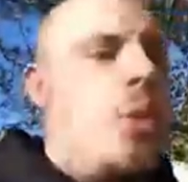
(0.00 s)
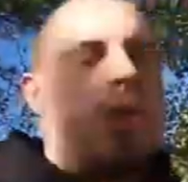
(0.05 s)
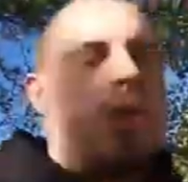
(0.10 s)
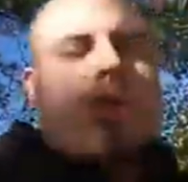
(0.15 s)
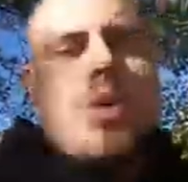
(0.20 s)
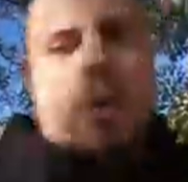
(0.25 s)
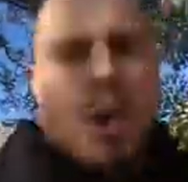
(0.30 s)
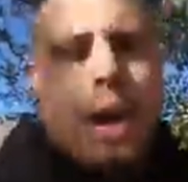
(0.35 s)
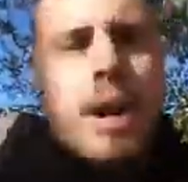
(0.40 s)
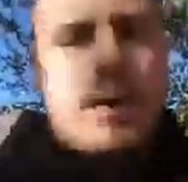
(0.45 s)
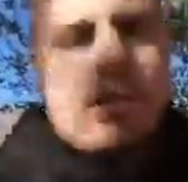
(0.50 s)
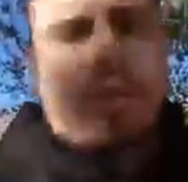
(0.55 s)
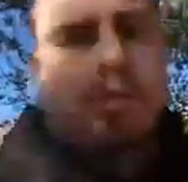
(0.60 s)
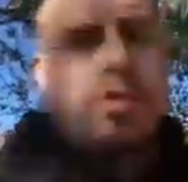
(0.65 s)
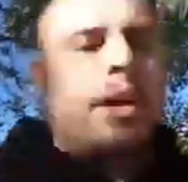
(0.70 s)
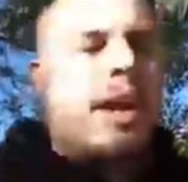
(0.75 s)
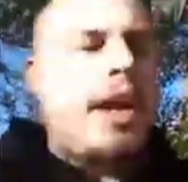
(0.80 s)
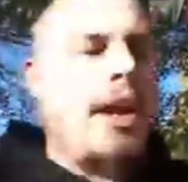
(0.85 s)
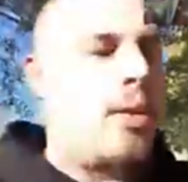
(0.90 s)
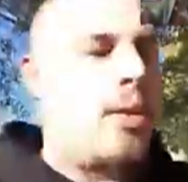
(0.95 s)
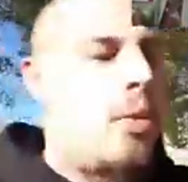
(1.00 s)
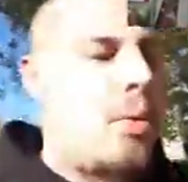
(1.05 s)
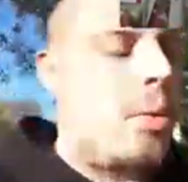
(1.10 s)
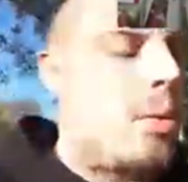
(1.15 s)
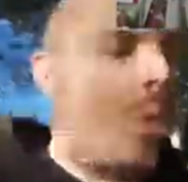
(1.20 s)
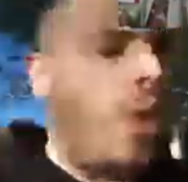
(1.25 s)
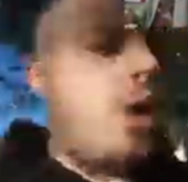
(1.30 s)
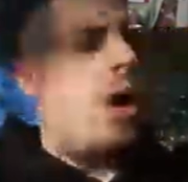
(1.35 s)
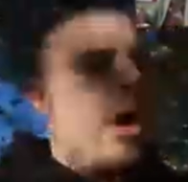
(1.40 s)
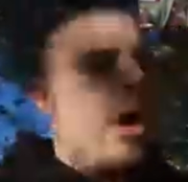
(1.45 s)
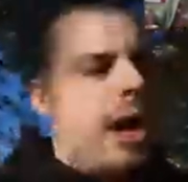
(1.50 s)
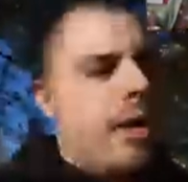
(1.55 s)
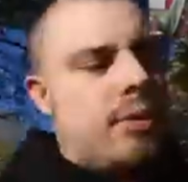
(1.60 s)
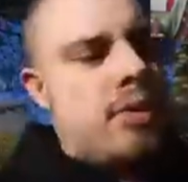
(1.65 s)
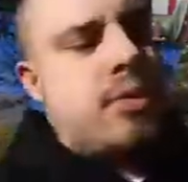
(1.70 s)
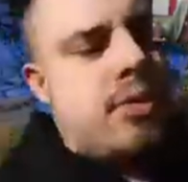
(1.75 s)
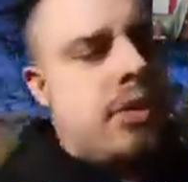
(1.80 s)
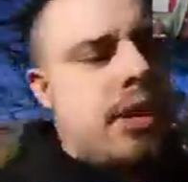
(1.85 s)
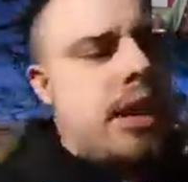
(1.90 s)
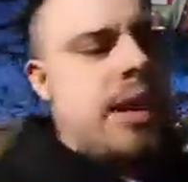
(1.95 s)
you have to say or what I have
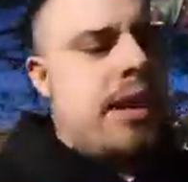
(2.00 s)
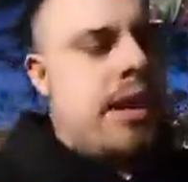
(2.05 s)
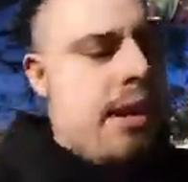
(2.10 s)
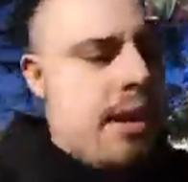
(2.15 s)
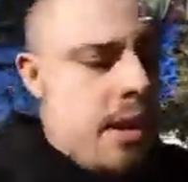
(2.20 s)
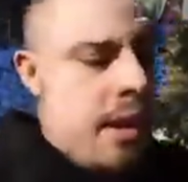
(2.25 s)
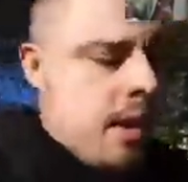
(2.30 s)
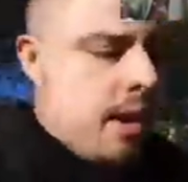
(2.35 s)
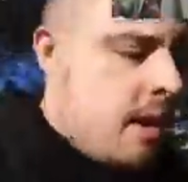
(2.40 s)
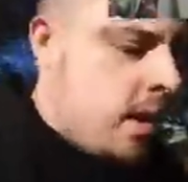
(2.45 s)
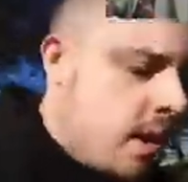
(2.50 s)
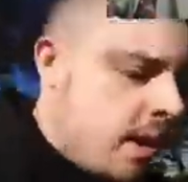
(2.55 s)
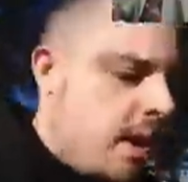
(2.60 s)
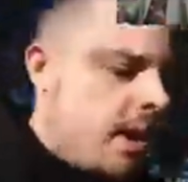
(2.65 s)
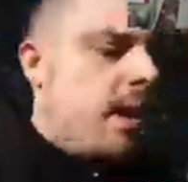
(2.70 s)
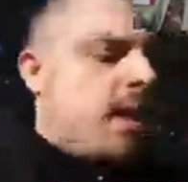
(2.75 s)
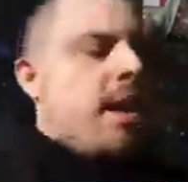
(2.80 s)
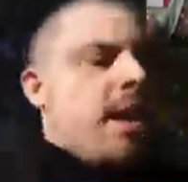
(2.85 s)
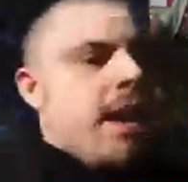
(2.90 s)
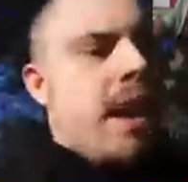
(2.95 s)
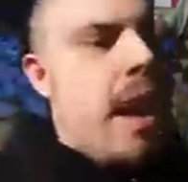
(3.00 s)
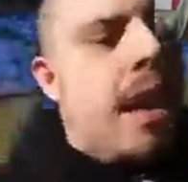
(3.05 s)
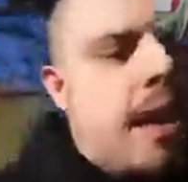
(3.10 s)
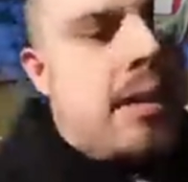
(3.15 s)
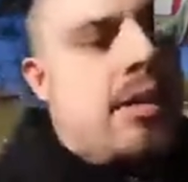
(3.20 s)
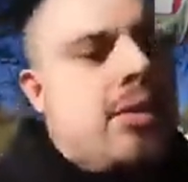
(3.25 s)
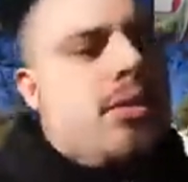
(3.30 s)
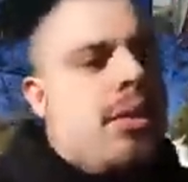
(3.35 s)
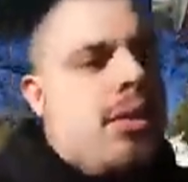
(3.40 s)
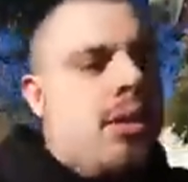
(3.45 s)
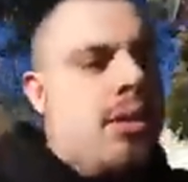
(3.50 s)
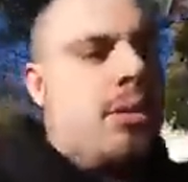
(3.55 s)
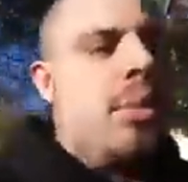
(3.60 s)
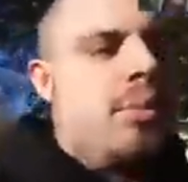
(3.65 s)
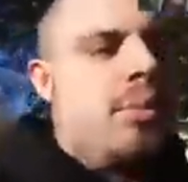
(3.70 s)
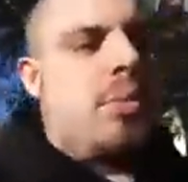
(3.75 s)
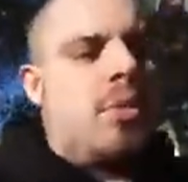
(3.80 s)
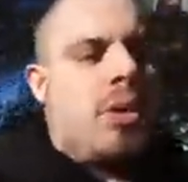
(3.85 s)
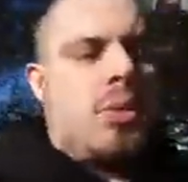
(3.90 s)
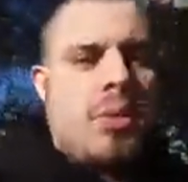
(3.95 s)
to say, and
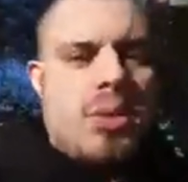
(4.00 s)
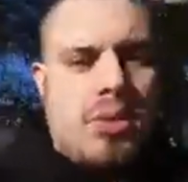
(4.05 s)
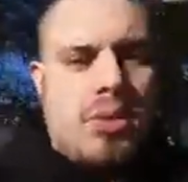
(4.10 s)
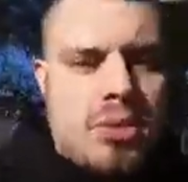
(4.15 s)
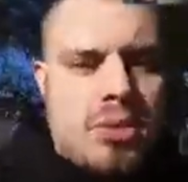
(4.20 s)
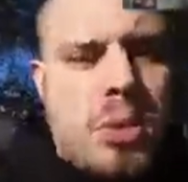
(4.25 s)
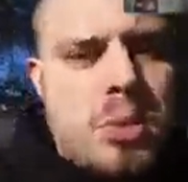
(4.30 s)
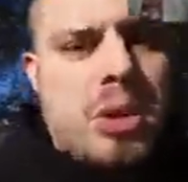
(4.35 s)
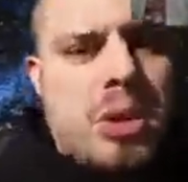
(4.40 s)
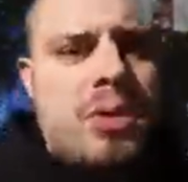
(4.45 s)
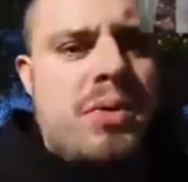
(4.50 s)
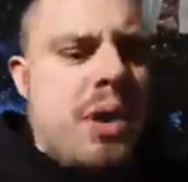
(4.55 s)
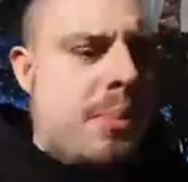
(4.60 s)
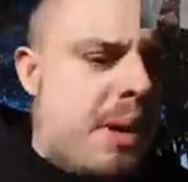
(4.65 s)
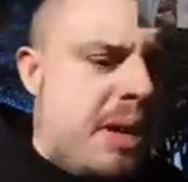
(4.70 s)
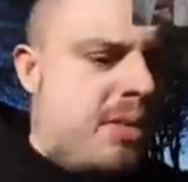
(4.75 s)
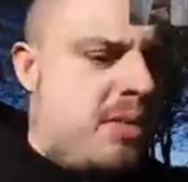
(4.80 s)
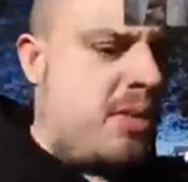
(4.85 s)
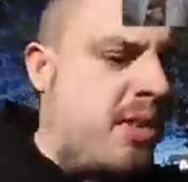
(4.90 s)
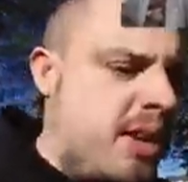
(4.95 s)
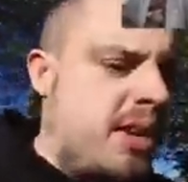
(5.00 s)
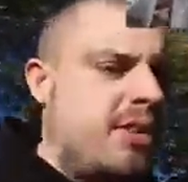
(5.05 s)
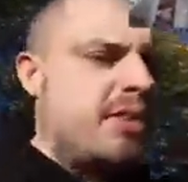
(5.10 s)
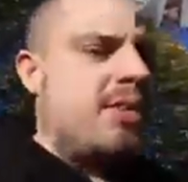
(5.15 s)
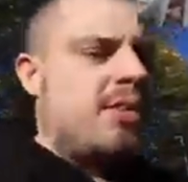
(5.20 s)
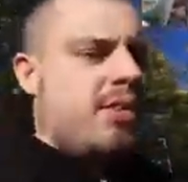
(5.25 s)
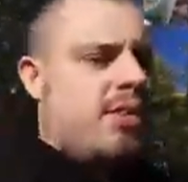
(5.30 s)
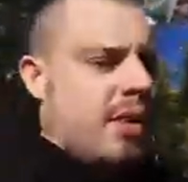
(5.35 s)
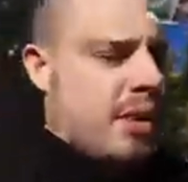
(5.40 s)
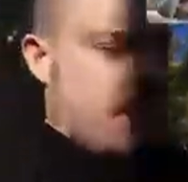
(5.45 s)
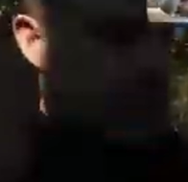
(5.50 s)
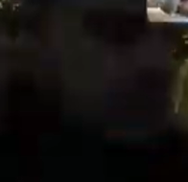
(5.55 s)
so on and so on. If that makes sense.